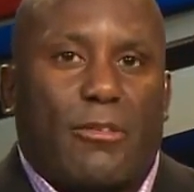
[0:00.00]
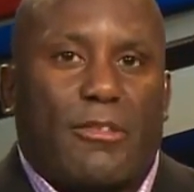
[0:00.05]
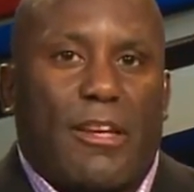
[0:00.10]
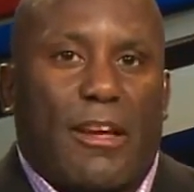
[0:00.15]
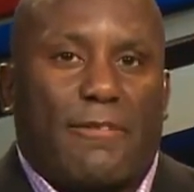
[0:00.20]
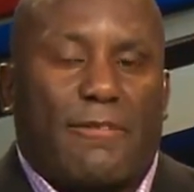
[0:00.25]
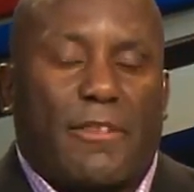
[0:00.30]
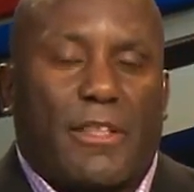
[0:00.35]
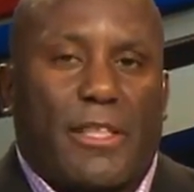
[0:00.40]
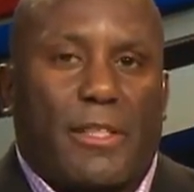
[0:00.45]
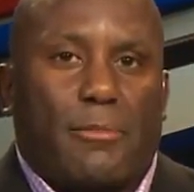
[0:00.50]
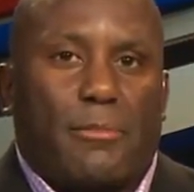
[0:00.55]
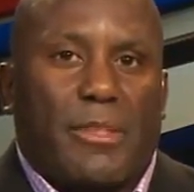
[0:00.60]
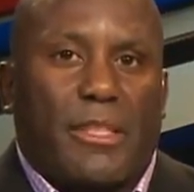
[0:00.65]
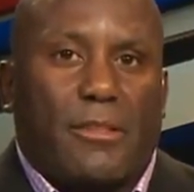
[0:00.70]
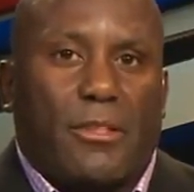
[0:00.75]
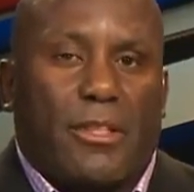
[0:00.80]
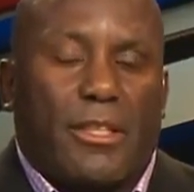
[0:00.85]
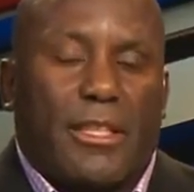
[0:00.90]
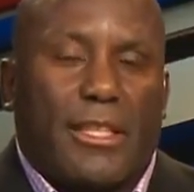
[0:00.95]
Definitely
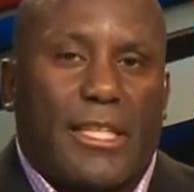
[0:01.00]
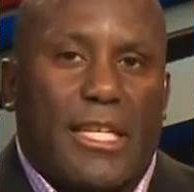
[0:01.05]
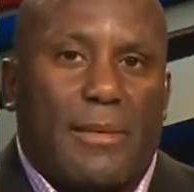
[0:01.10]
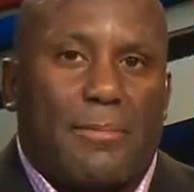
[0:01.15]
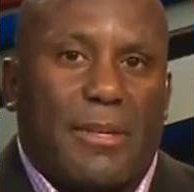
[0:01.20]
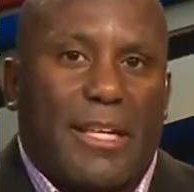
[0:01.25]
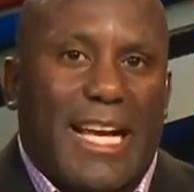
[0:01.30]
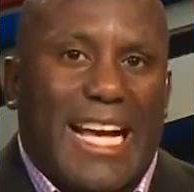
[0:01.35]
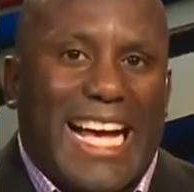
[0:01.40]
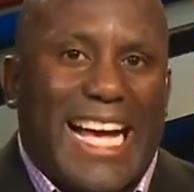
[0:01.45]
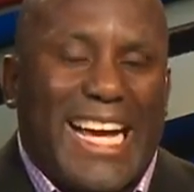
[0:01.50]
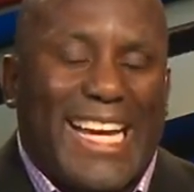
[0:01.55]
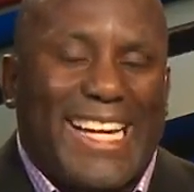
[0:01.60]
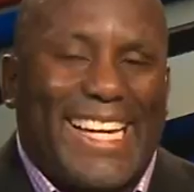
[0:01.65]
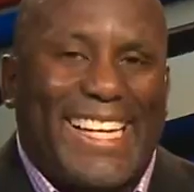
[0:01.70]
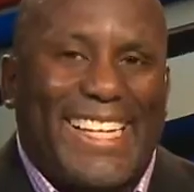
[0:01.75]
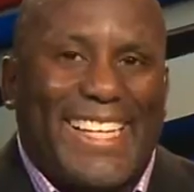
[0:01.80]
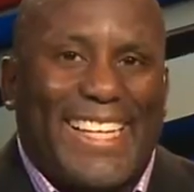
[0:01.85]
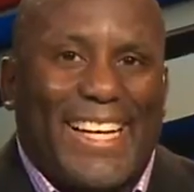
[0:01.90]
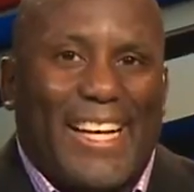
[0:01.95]
be looking to keep an eye
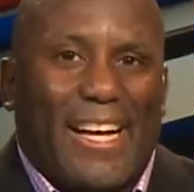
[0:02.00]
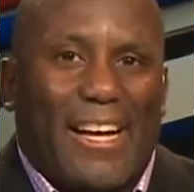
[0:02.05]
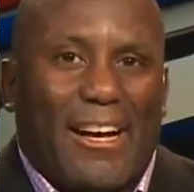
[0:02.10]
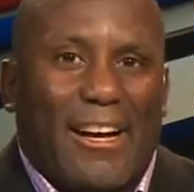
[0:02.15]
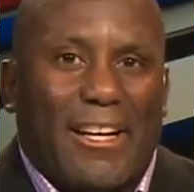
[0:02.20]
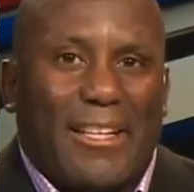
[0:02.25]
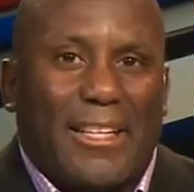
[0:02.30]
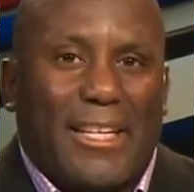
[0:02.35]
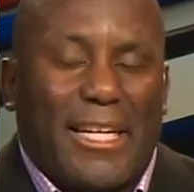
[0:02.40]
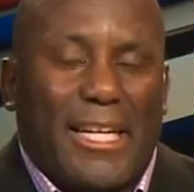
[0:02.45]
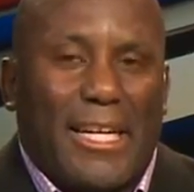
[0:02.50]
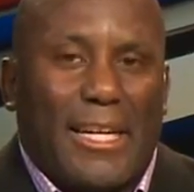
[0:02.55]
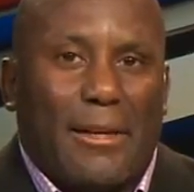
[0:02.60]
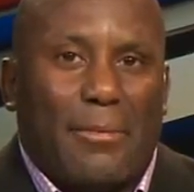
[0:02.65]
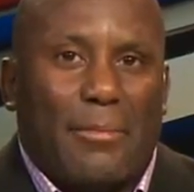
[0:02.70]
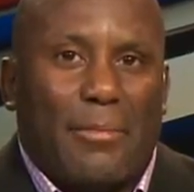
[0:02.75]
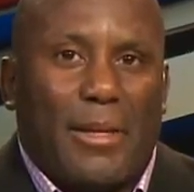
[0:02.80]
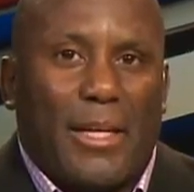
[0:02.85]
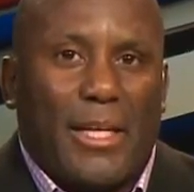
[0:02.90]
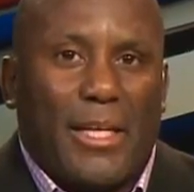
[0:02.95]
on
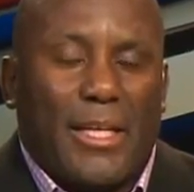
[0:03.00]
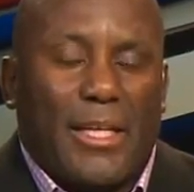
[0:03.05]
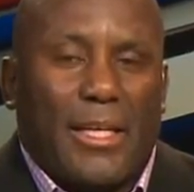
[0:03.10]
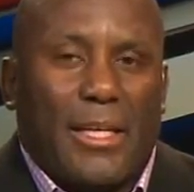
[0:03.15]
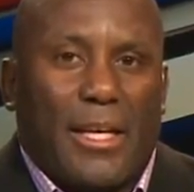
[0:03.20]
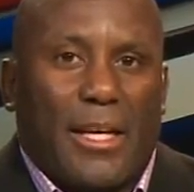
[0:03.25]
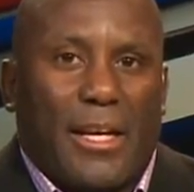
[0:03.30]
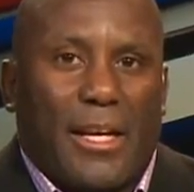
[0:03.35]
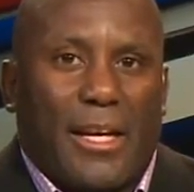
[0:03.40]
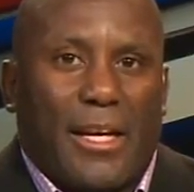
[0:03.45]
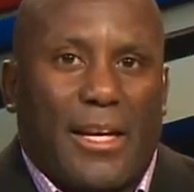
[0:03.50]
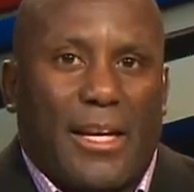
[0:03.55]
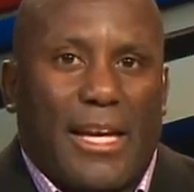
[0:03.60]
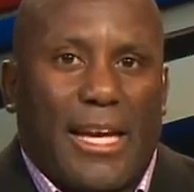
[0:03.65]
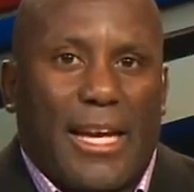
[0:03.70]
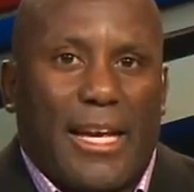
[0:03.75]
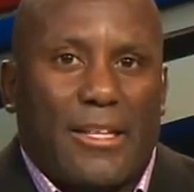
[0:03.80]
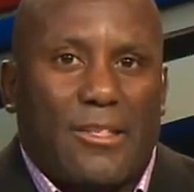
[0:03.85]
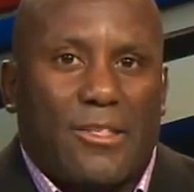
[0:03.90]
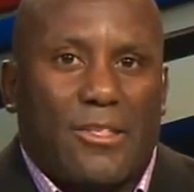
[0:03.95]
him uh,
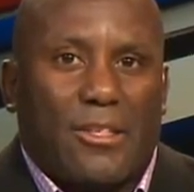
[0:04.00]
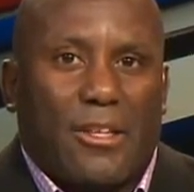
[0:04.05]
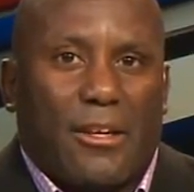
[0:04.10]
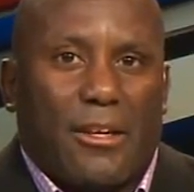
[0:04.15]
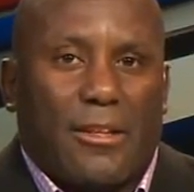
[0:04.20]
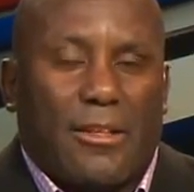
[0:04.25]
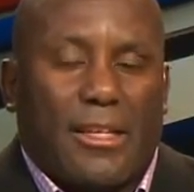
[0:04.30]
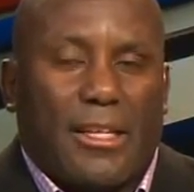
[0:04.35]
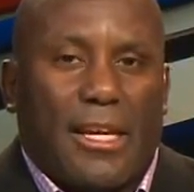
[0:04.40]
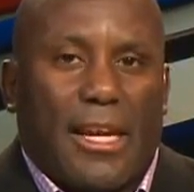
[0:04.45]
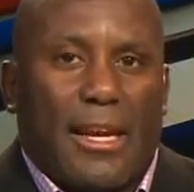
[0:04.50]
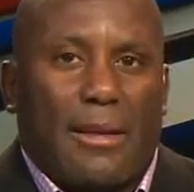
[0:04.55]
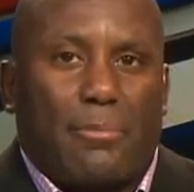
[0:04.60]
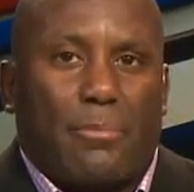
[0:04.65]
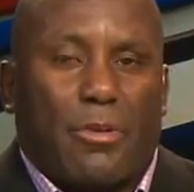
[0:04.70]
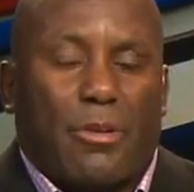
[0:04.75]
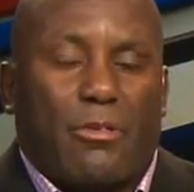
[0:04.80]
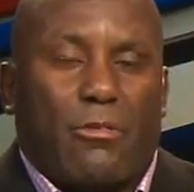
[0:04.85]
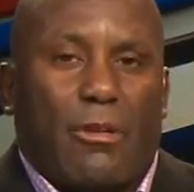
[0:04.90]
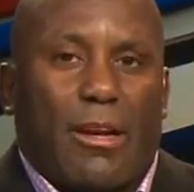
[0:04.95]
as uh, the game
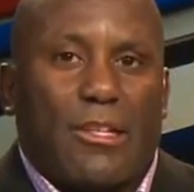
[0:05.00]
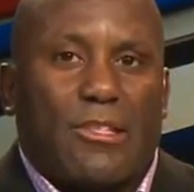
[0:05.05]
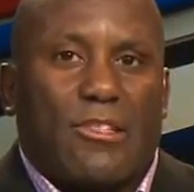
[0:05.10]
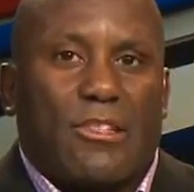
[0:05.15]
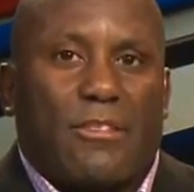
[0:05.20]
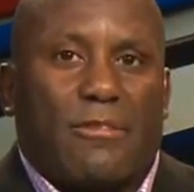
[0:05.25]
progresses.